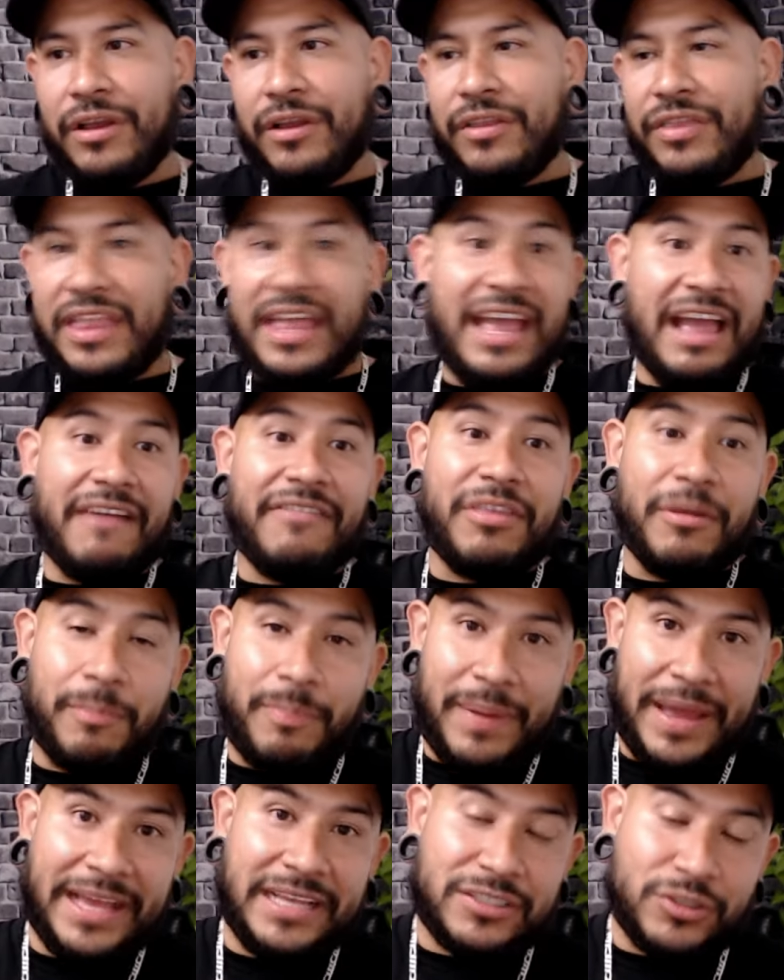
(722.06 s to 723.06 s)
They have the
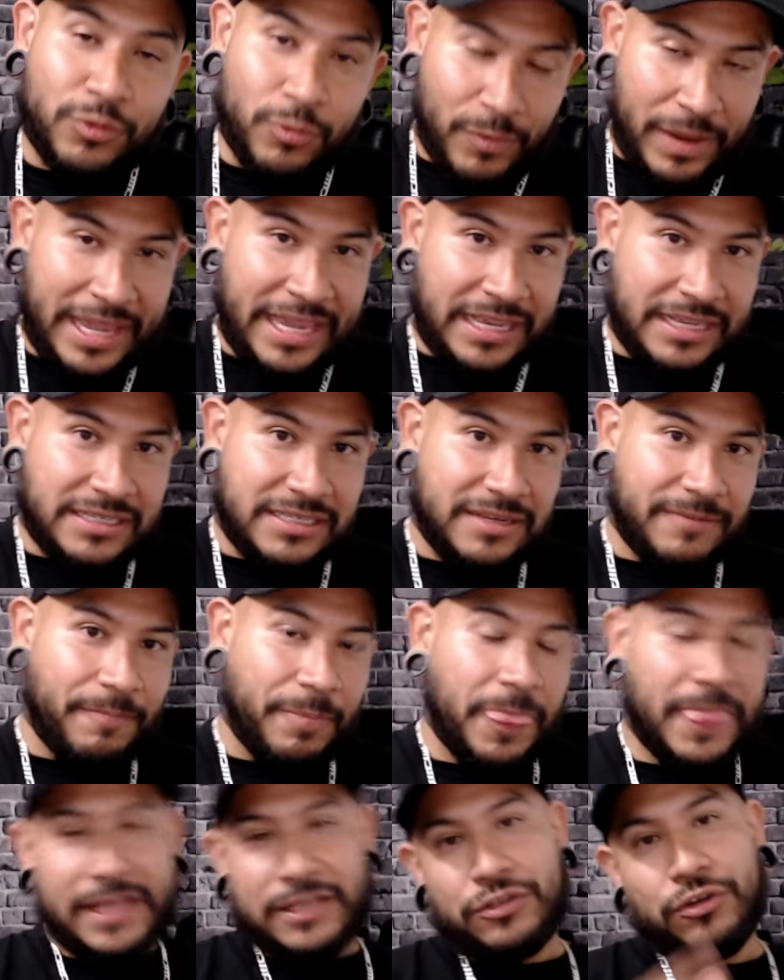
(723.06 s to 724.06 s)
best wings.
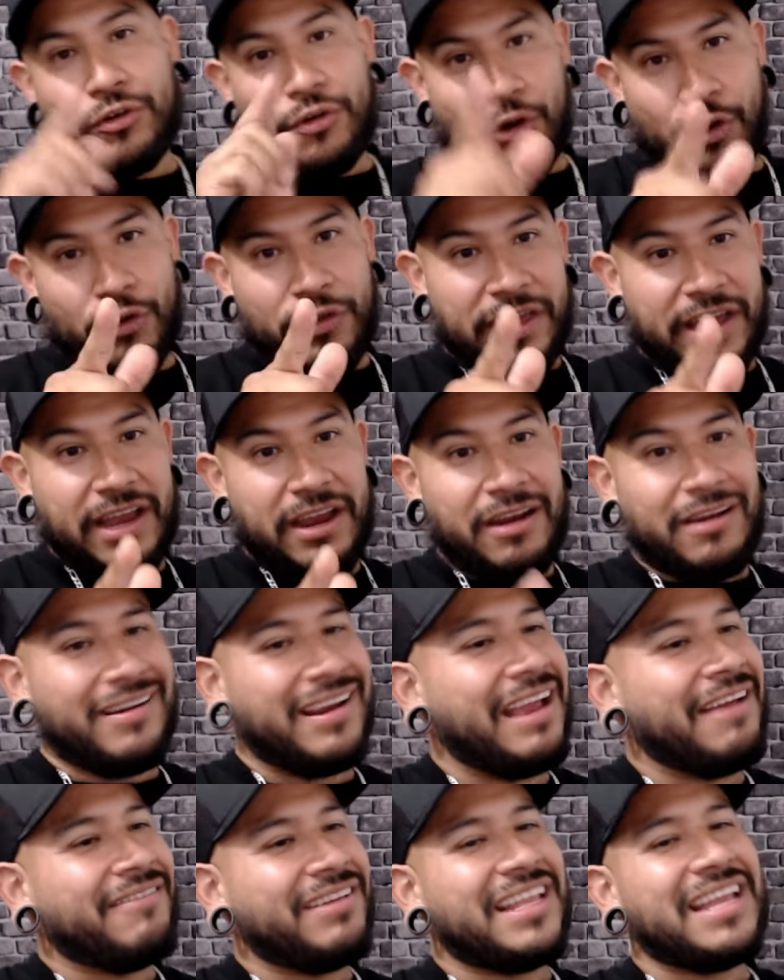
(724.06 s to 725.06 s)
So go
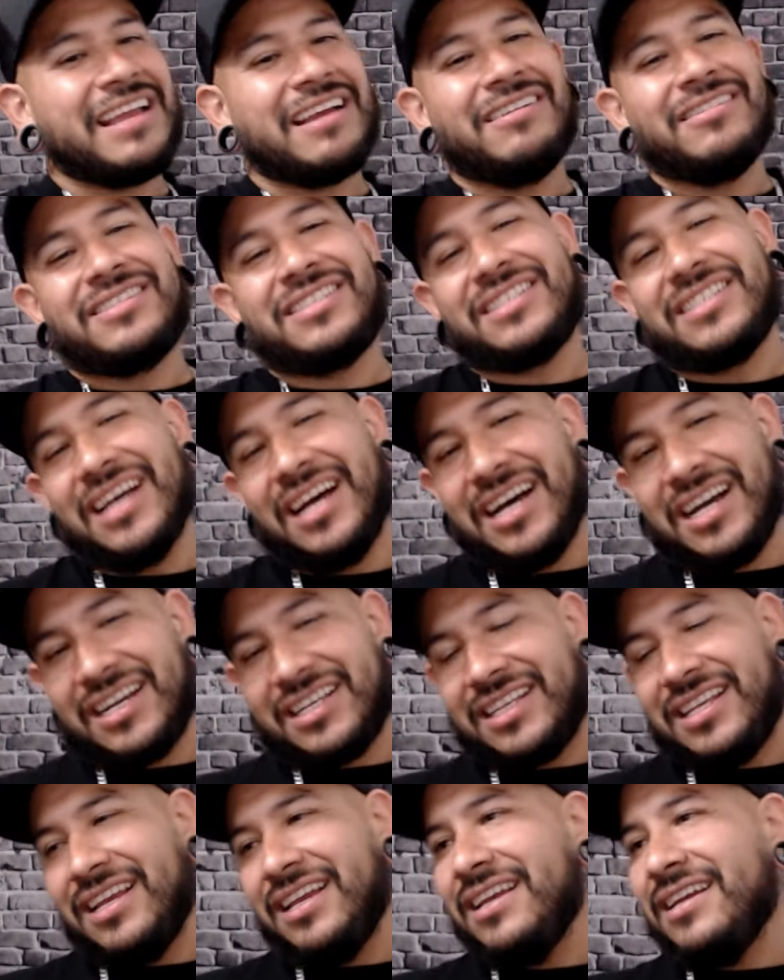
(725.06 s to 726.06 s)
there. Everything else
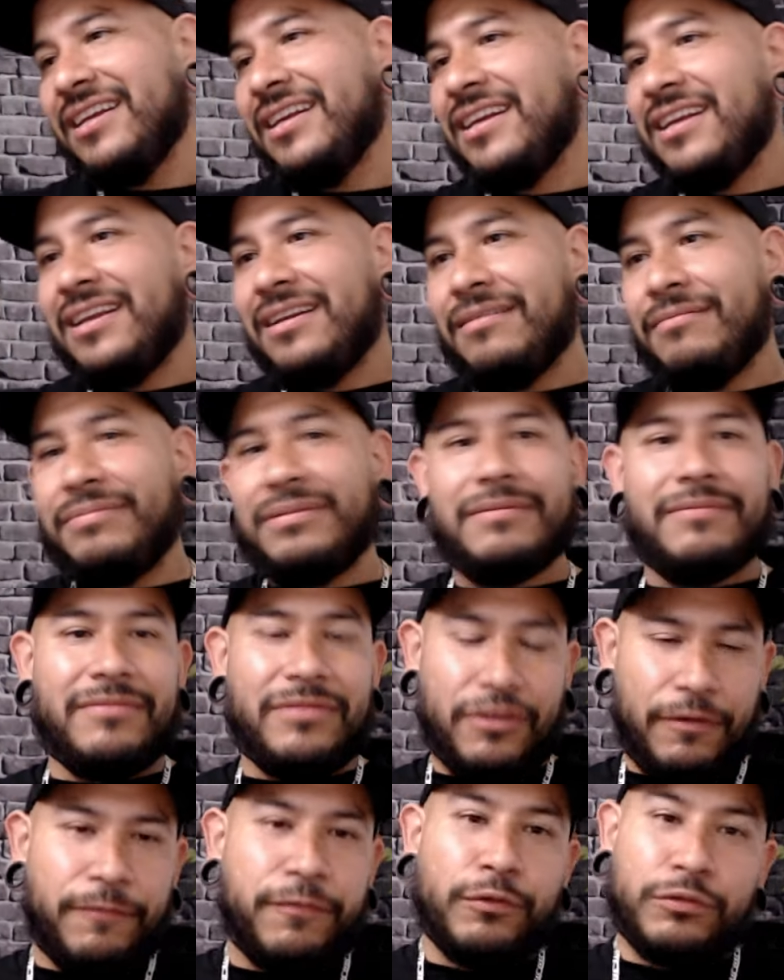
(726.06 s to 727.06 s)
sucked.
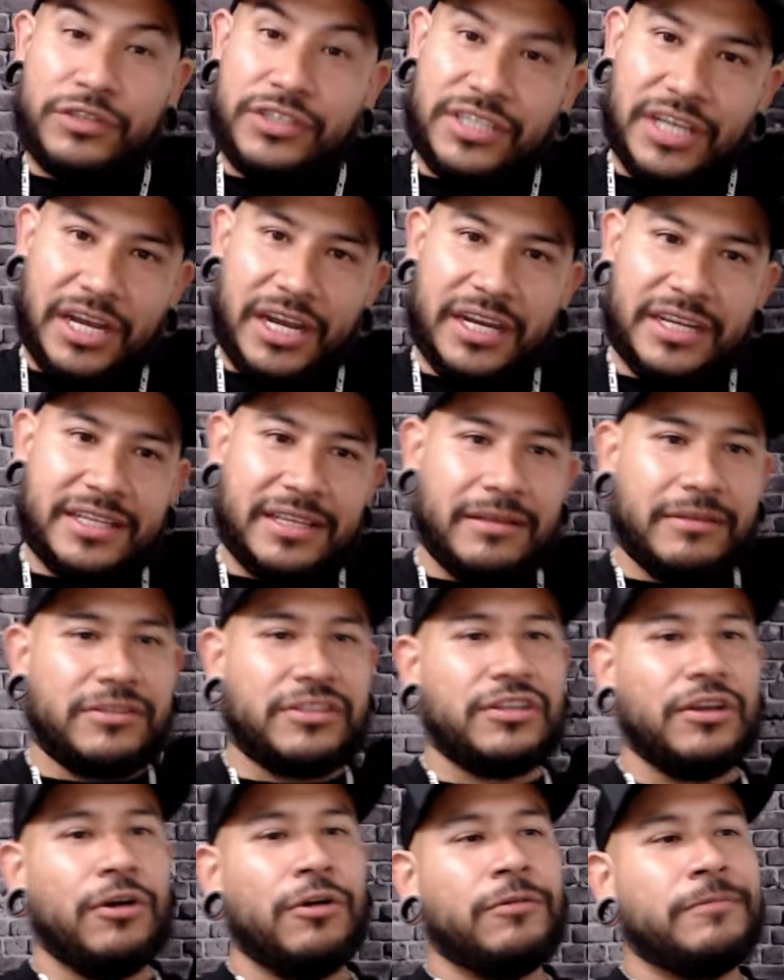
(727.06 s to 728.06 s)
The food sucked.
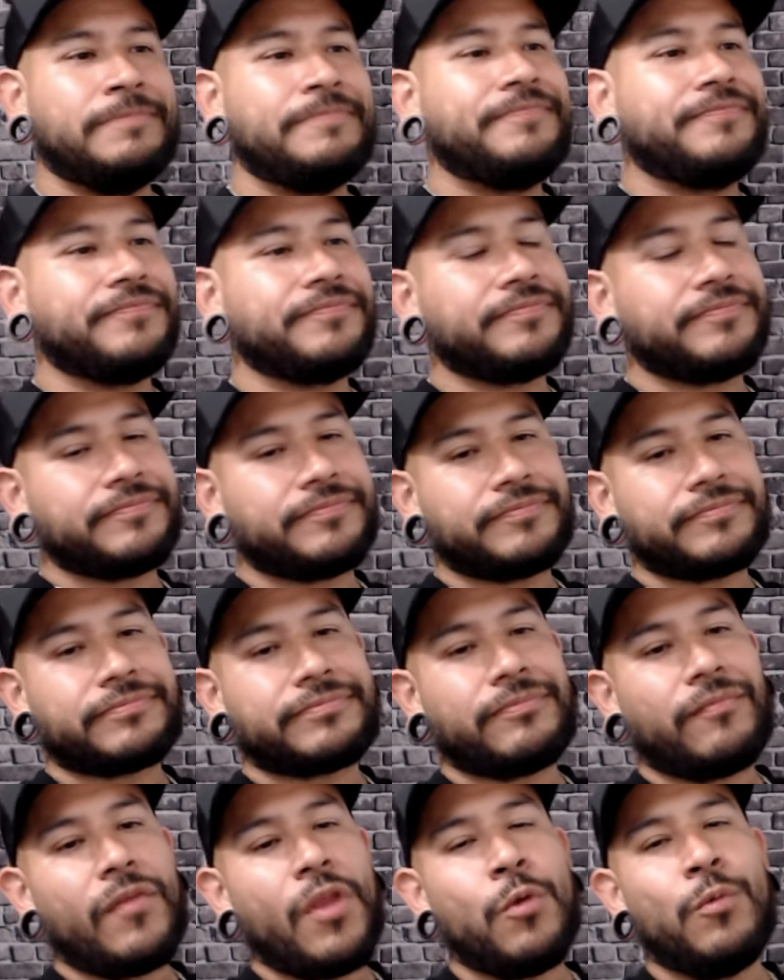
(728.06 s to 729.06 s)
So
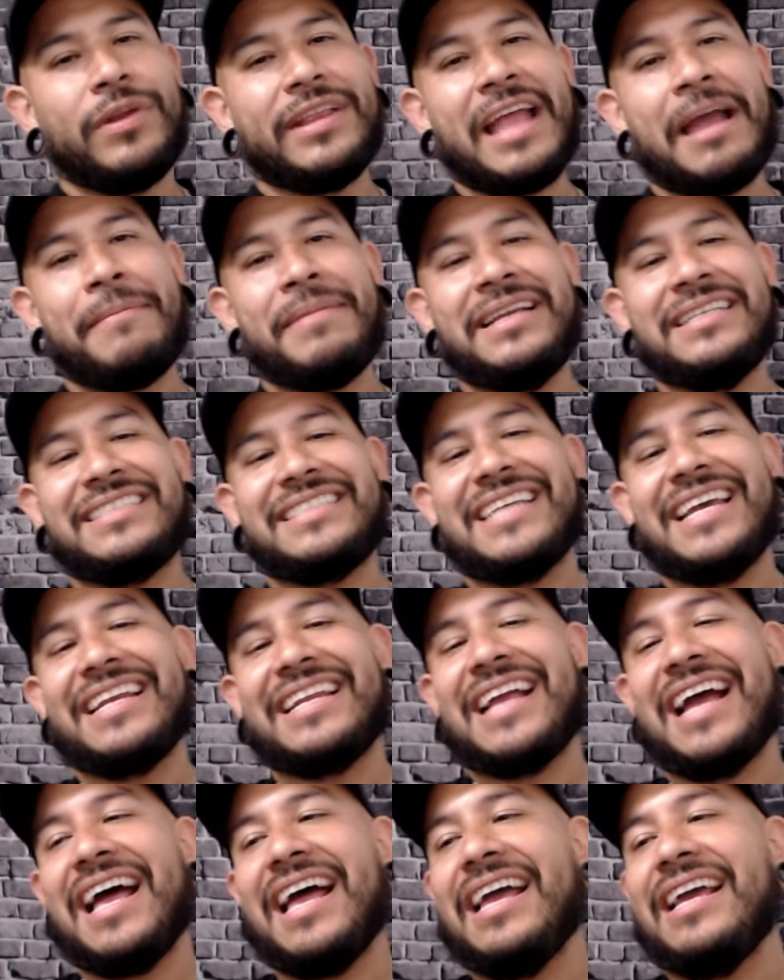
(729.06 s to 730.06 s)
with that being said,
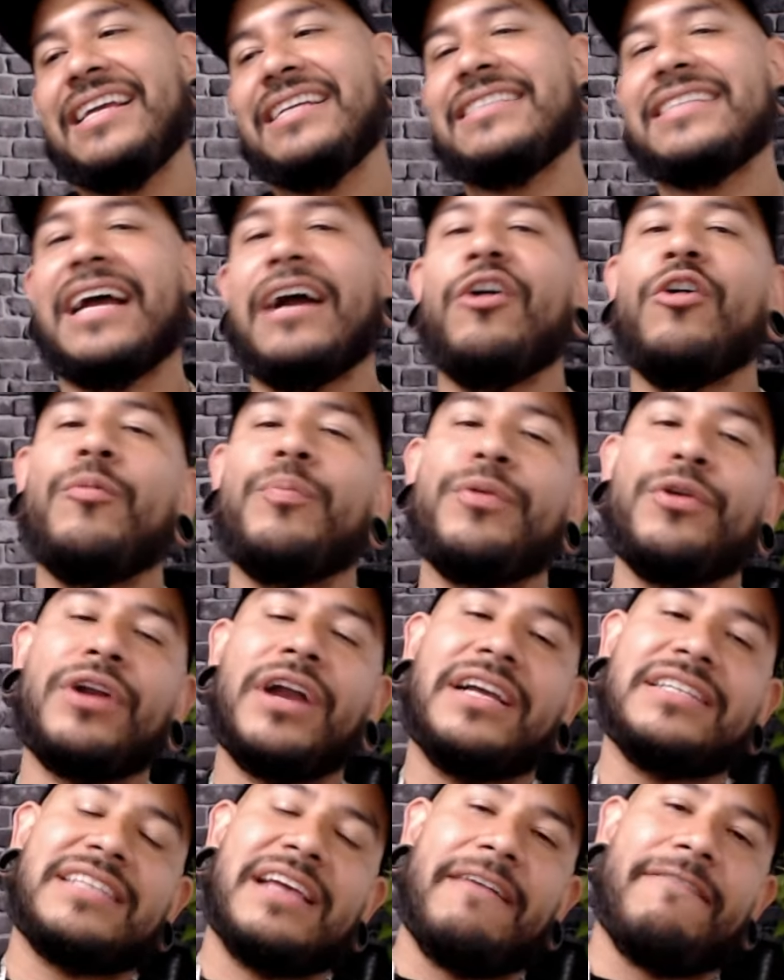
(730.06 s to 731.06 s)
guys, I hope you
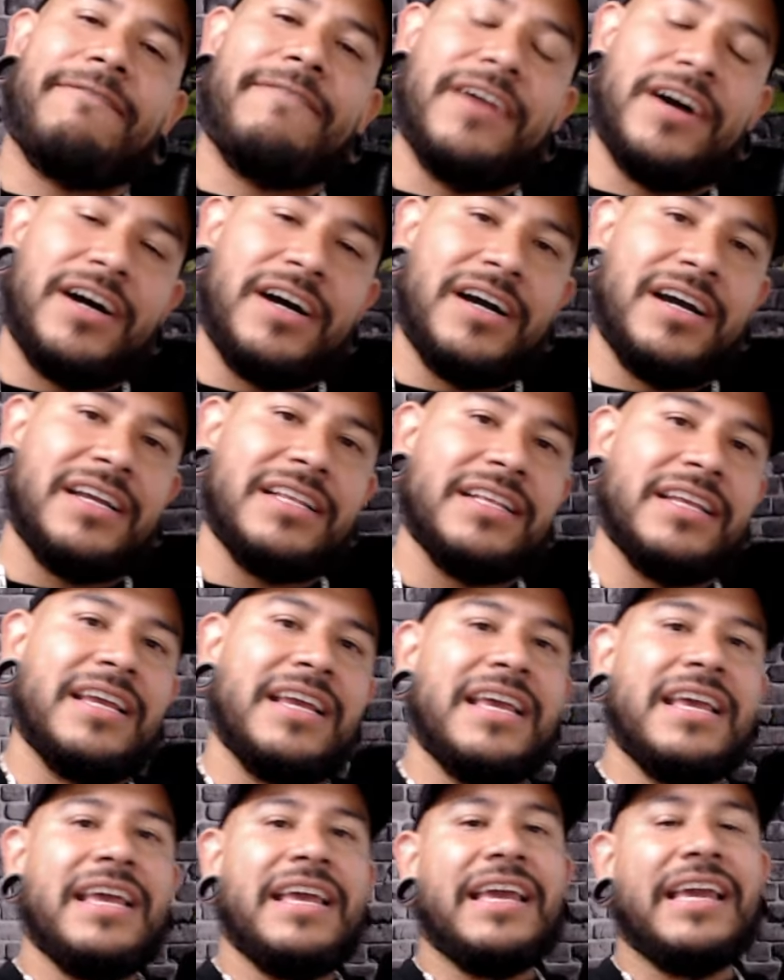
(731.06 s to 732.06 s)
guys have fun.
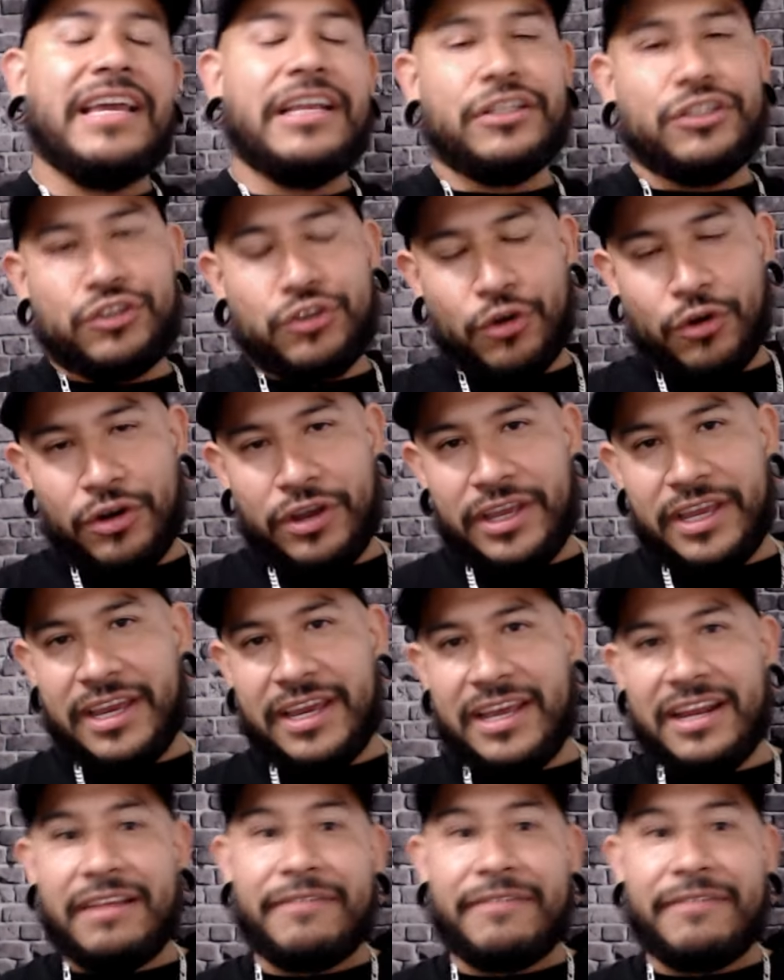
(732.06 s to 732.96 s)
Enjoy it.